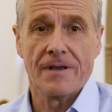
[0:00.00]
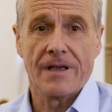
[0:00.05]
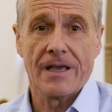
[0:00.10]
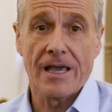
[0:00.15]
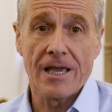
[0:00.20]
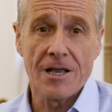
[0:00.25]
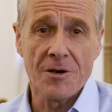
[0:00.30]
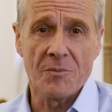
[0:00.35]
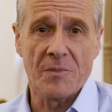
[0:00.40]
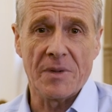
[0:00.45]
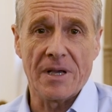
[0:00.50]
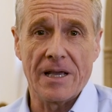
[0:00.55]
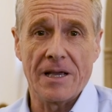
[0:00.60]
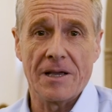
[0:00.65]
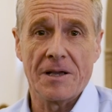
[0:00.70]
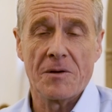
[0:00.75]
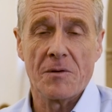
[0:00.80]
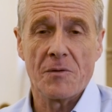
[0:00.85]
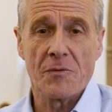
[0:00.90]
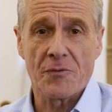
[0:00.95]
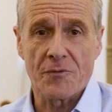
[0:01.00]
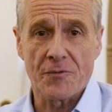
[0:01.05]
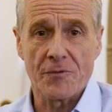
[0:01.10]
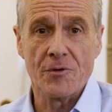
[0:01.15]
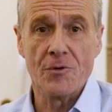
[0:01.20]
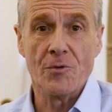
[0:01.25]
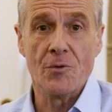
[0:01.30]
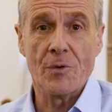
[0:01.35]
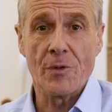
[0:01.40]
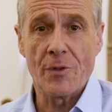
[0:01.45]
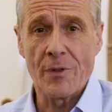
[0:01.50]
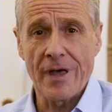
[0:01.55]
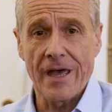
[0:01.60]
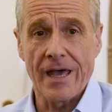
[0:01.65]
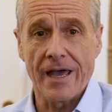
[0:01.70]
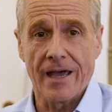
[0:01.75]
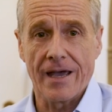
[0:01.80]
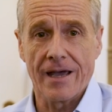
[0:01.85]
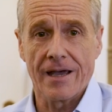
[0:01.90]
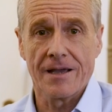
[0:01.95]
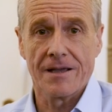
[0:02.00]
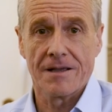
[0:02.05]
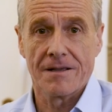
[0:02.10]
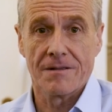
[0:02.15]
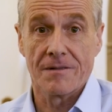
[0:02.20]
in me through their,"